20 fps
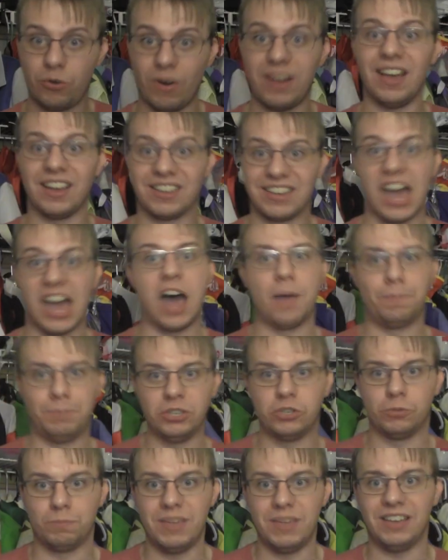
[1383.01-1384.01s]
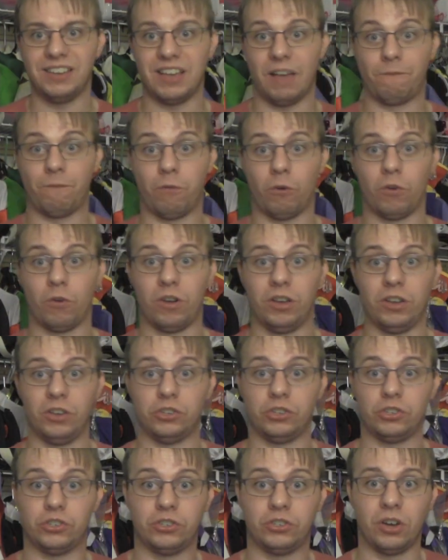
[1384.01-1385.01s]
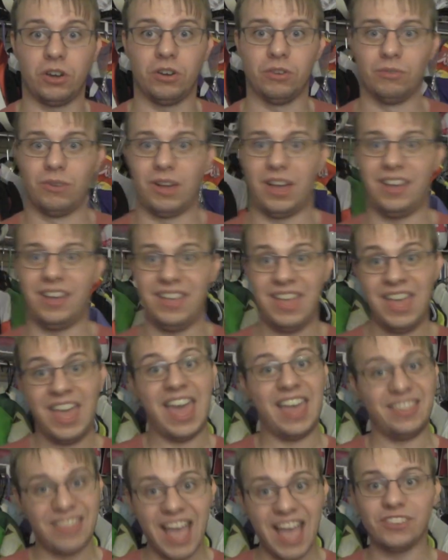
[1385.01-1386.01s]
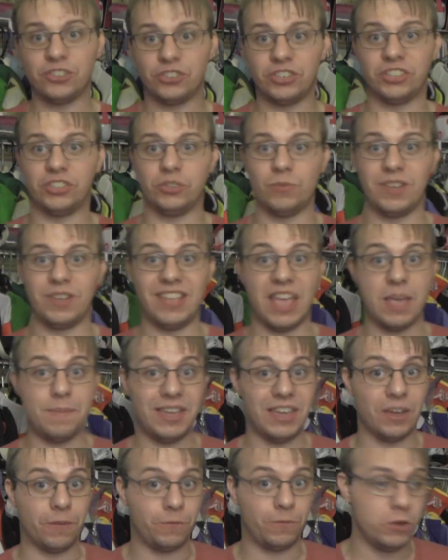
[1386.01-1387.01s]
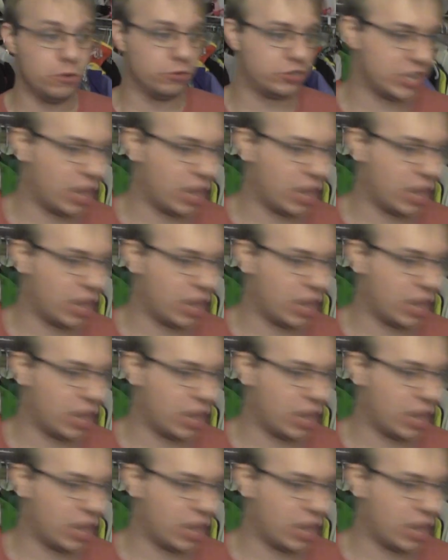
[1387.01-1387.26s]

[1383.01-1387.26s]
great accomplishment for sure. and that's just when naming a few.